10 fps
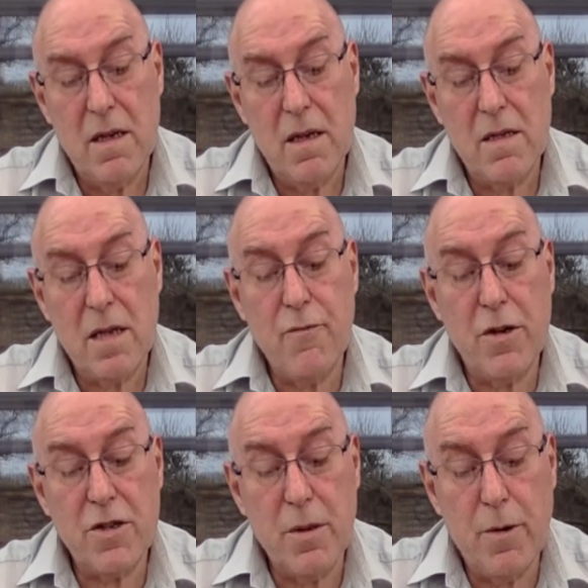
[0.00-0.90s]
As I
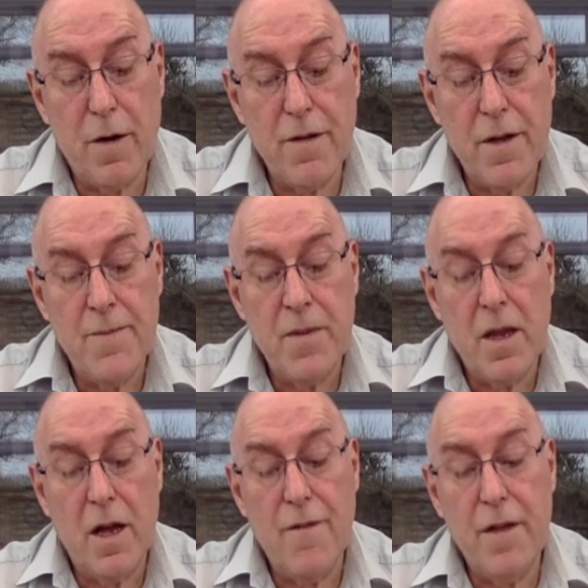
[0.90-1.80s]
brush them off,
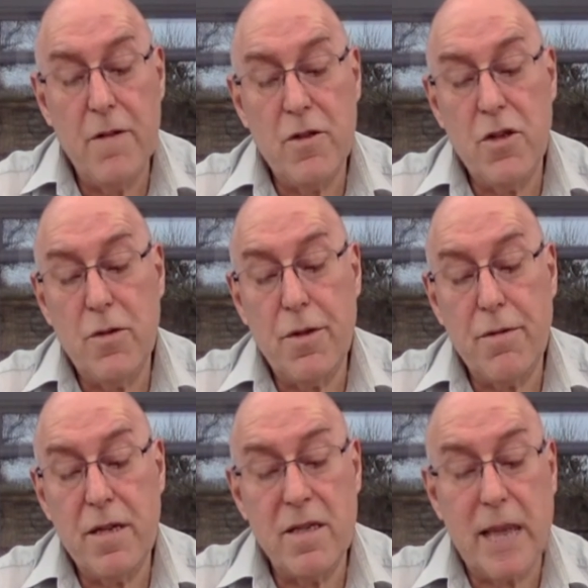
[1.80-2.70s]
I feel 2 or 3
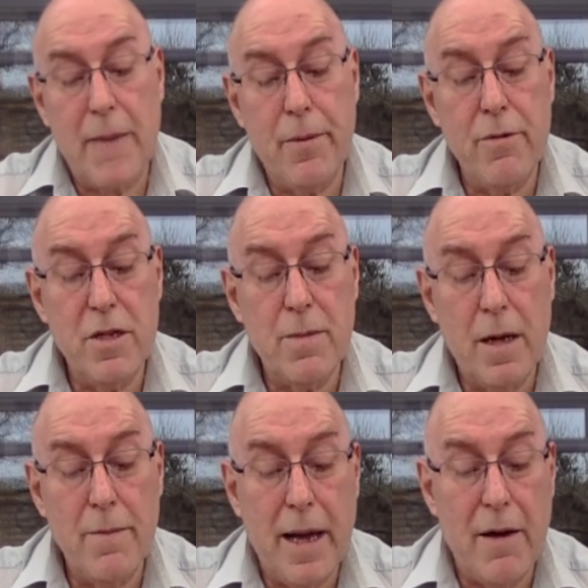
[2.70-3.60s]
scamper into my
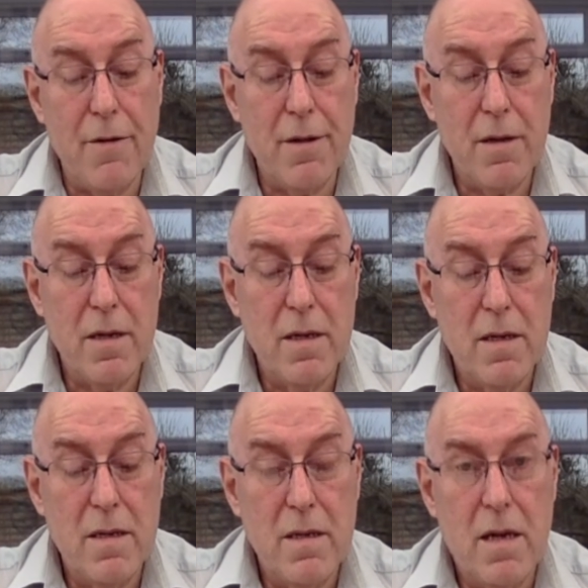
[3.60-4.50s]
mouth.
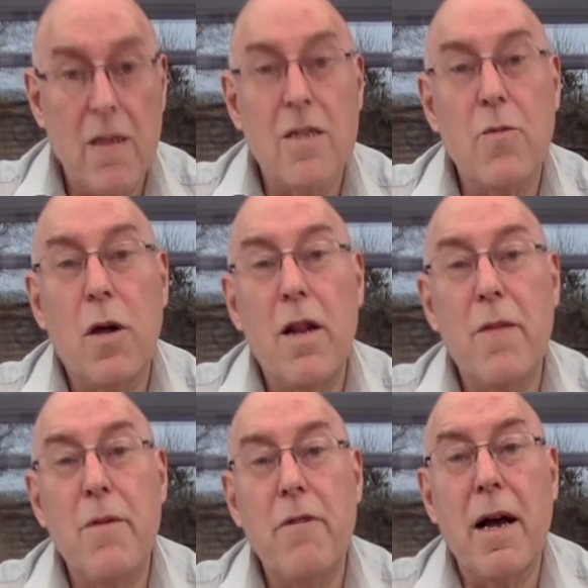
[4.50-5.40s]
I swirl
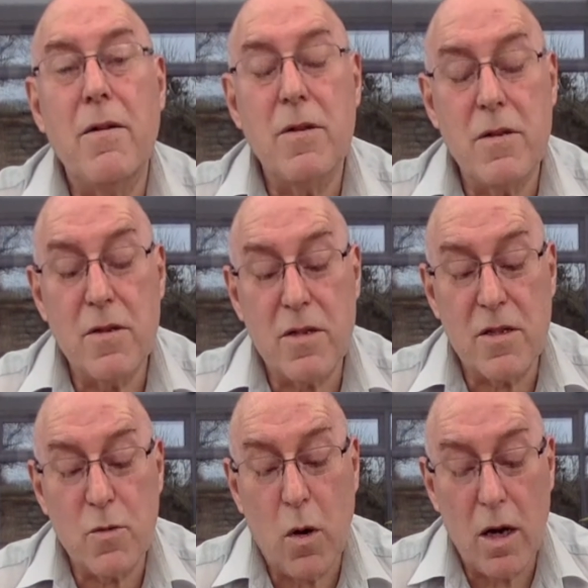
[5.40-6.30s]
them around and
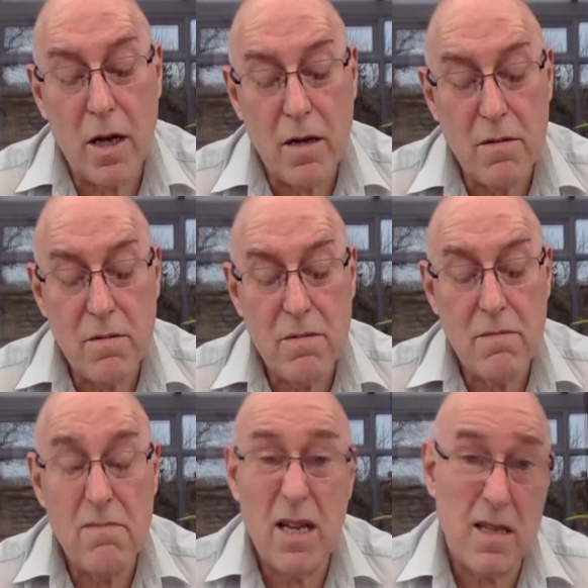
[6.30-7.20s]
swallow.
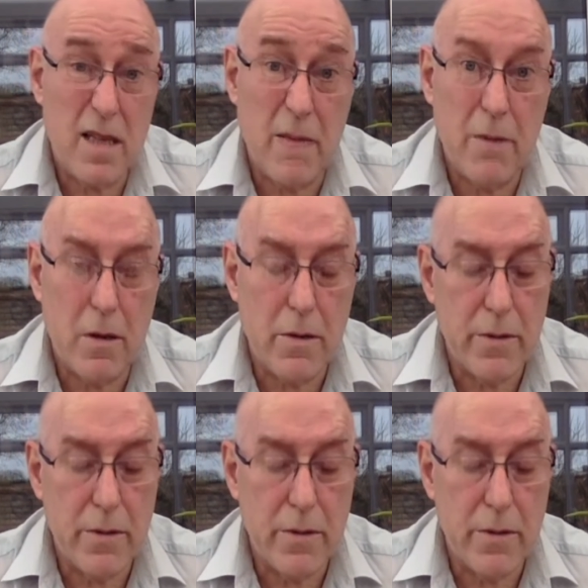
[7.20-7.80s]
That's them gone.